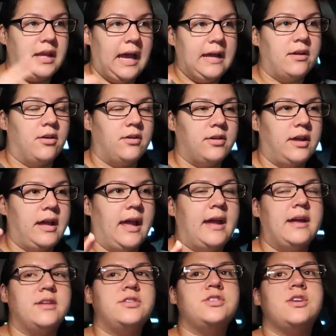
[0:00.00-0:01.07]
kennel
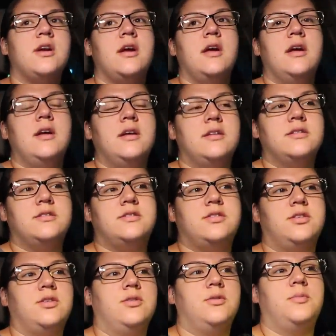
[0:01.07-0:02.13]
cage,
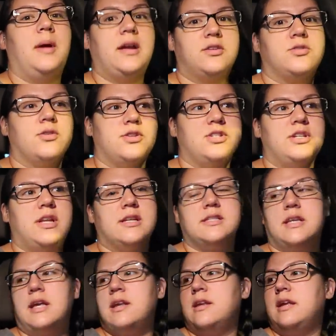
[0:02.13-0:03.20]
to make sure she
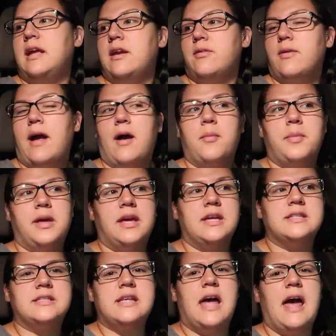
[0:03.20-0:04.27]
doesn't get around,
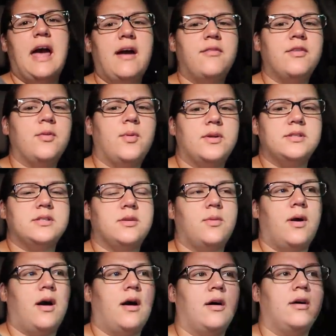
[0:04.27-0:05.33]
because every once in a
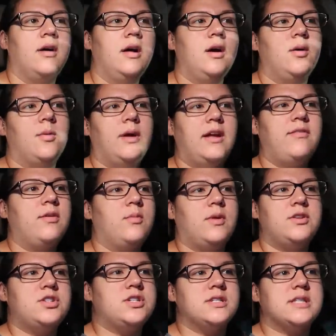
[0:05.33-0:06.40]
while, even
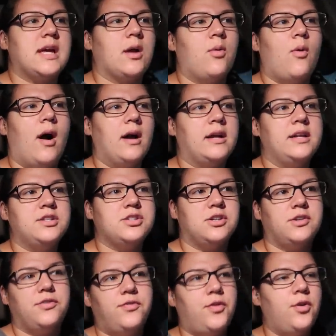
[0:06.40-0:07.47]
when she's like walking to
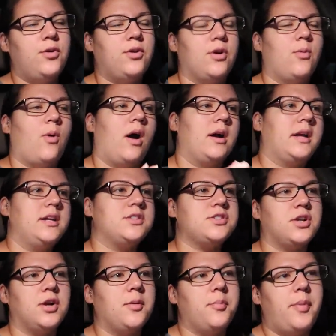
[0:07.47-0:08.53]
her food or walking to
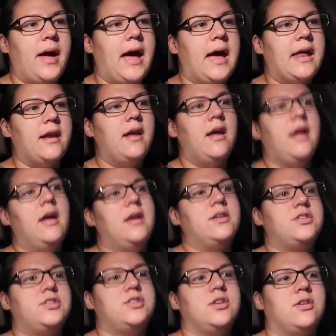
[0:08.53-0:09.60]
her bed,
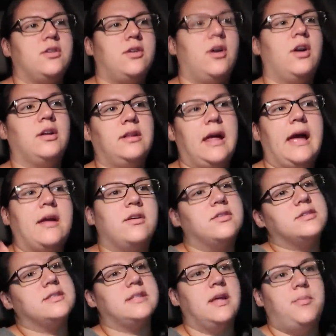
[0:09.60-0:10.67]
her leg
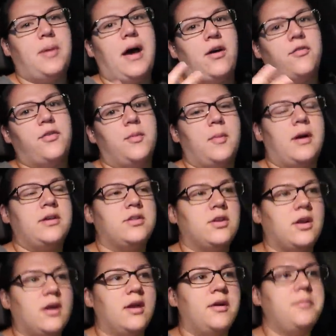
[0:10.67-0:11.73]
will slip out from under
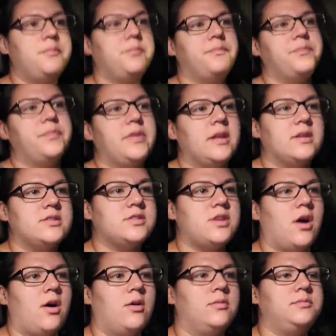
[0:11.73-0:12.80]
her.
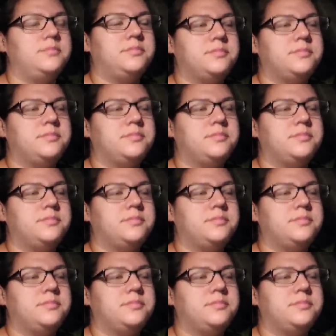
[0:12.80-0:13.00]
So